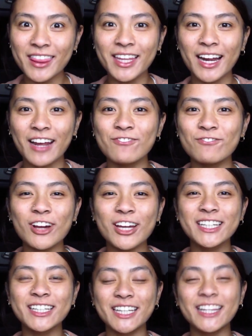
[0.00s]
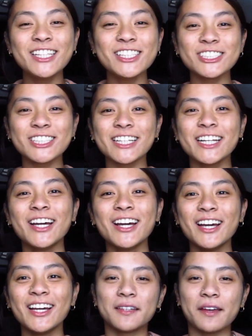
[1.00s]
that I fucking did this shit?
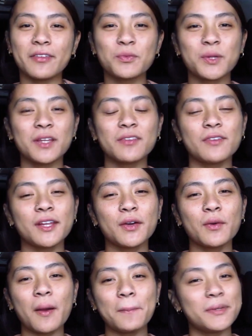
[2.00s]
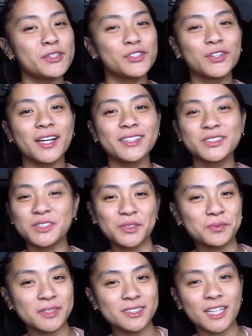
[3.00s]
Everybody in the video, I miss you guys so
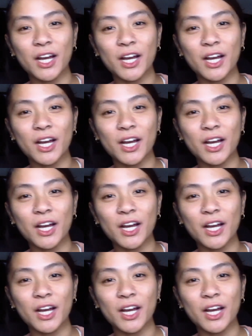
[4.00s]
much.